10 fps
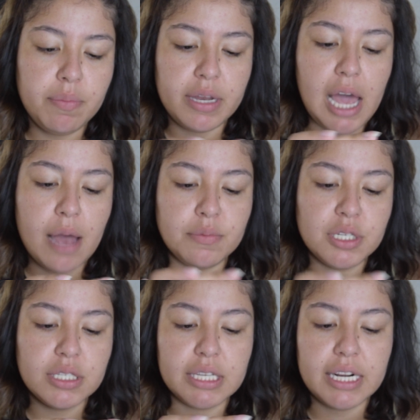but I'm
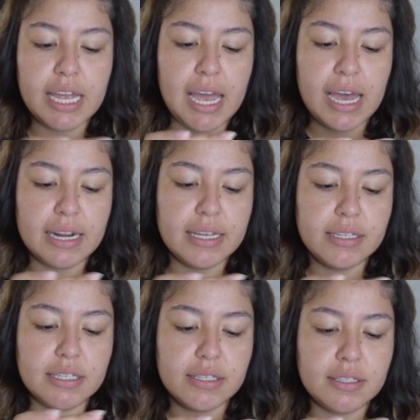just gonna add it
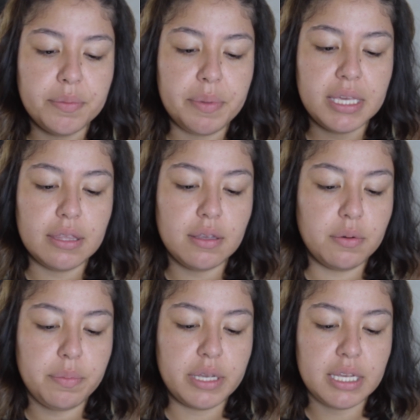just to be a
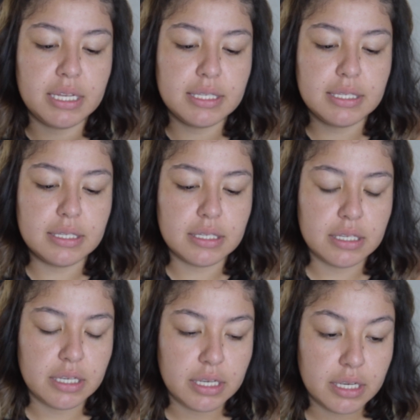little bit
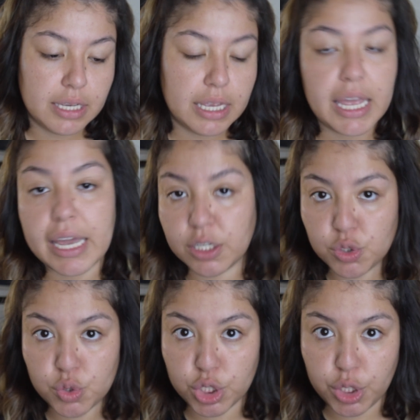
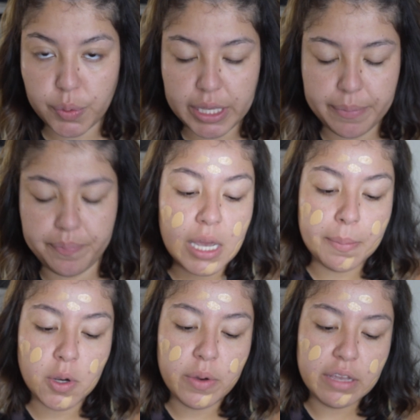extra glowy.
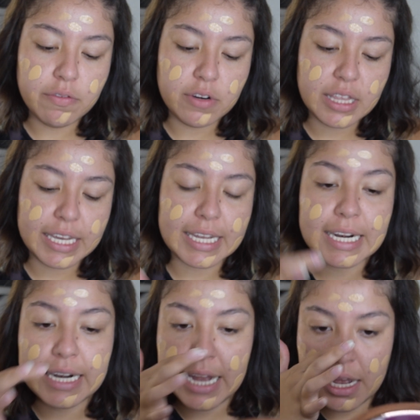I'm going for like a
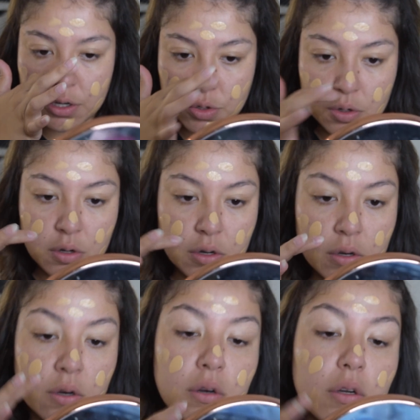
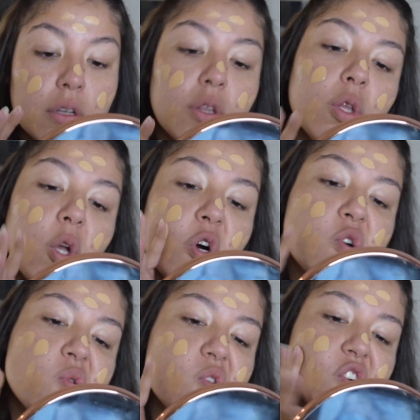natural
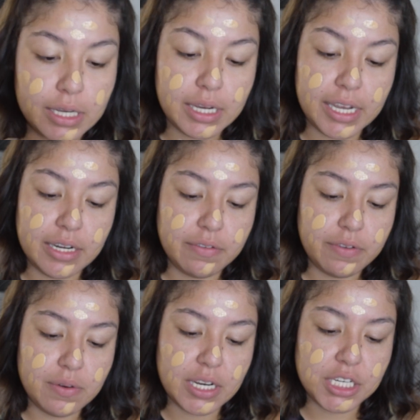glow kind of
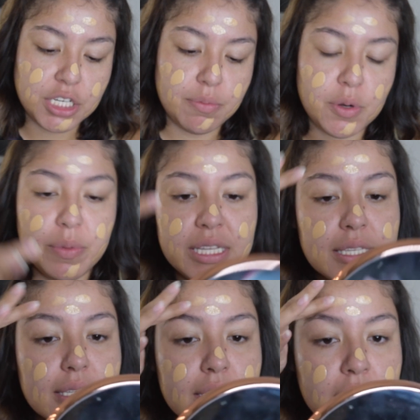foundation
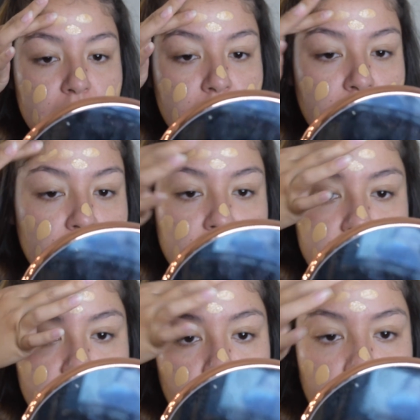moment.
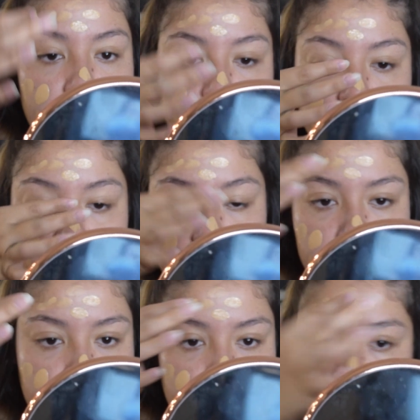So I'm really
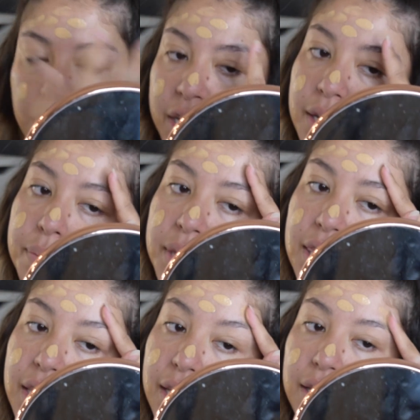not trying to be
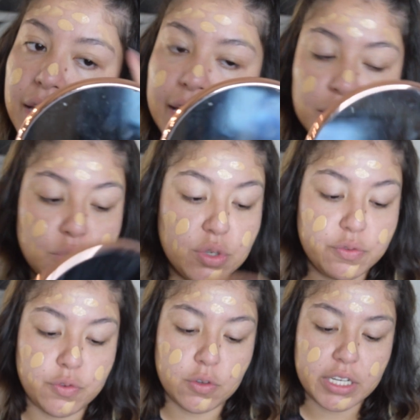like extra
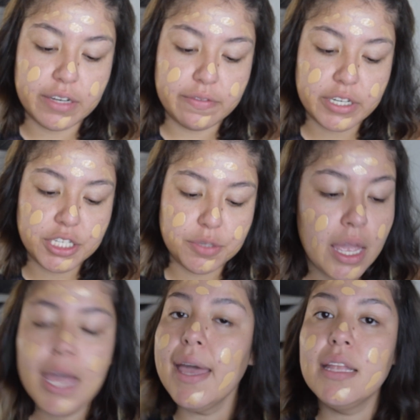full coverage.
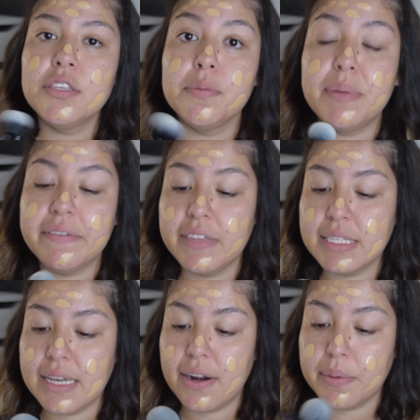And to buff
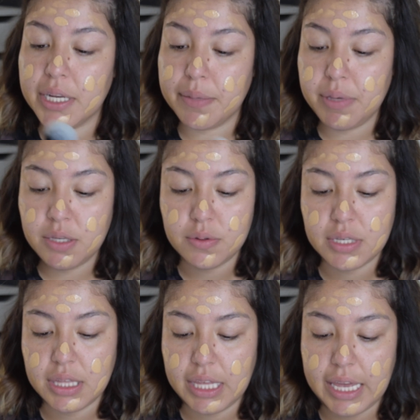this out, I'm gonna be
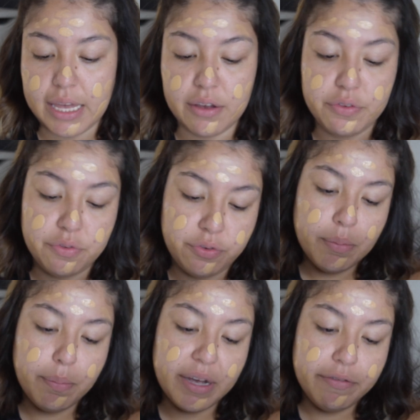using the e.l.f.
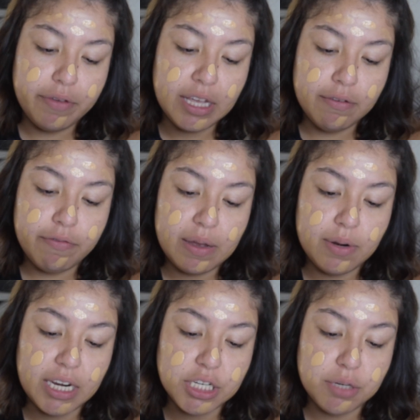Buffing
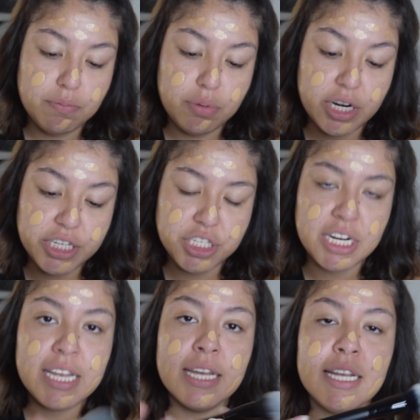Foundation Brush.
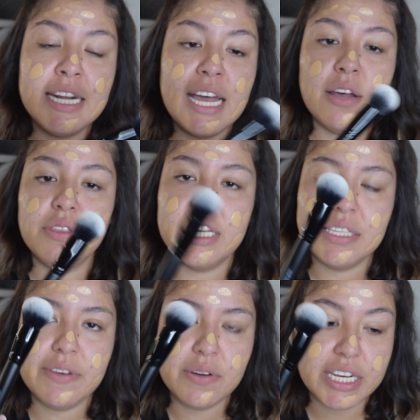Now
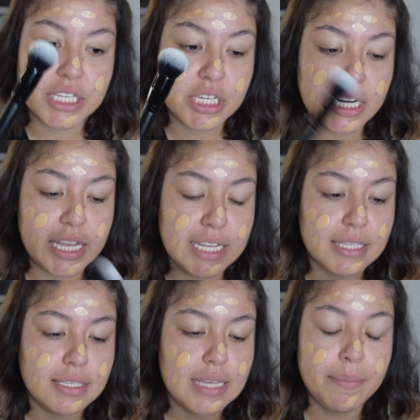this foundation,
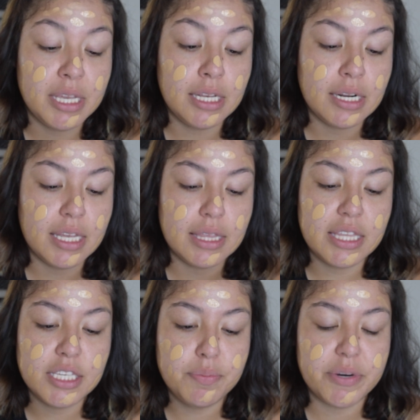
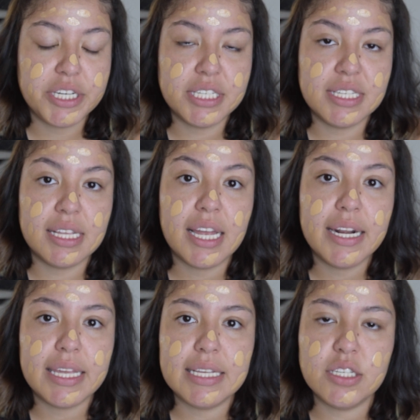this brush is a
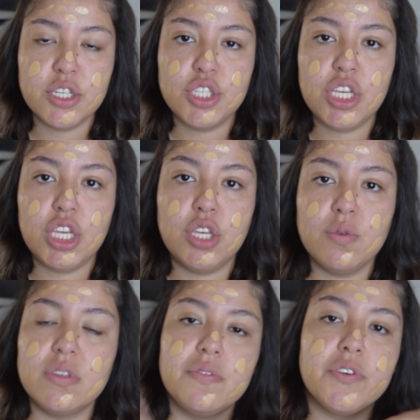lot easier to
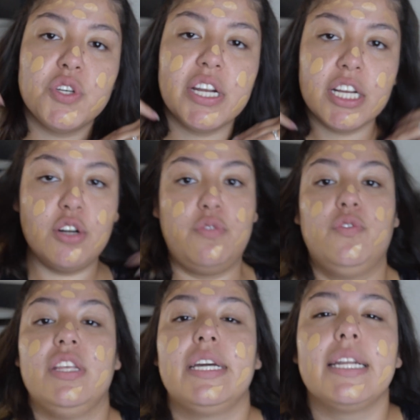use if you're trying to go
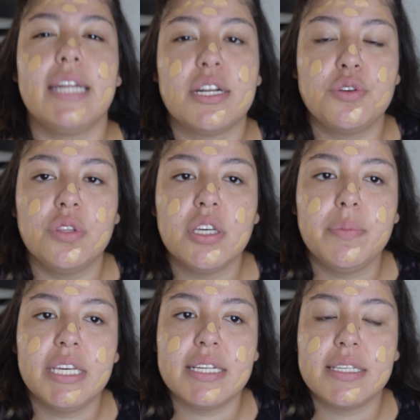for like a natural look,
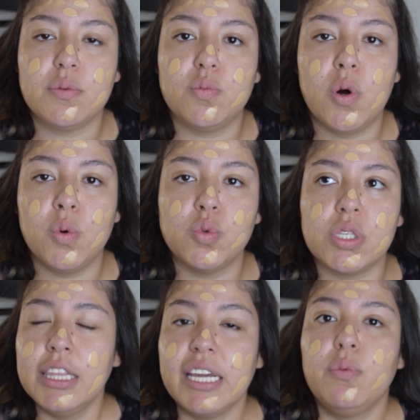because it
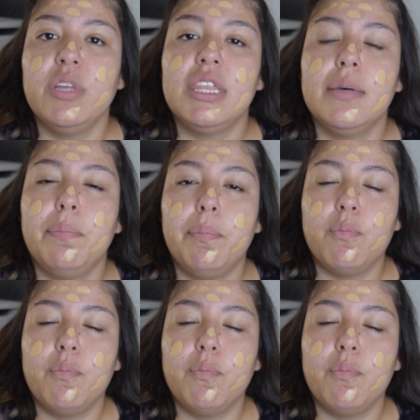won't, like with a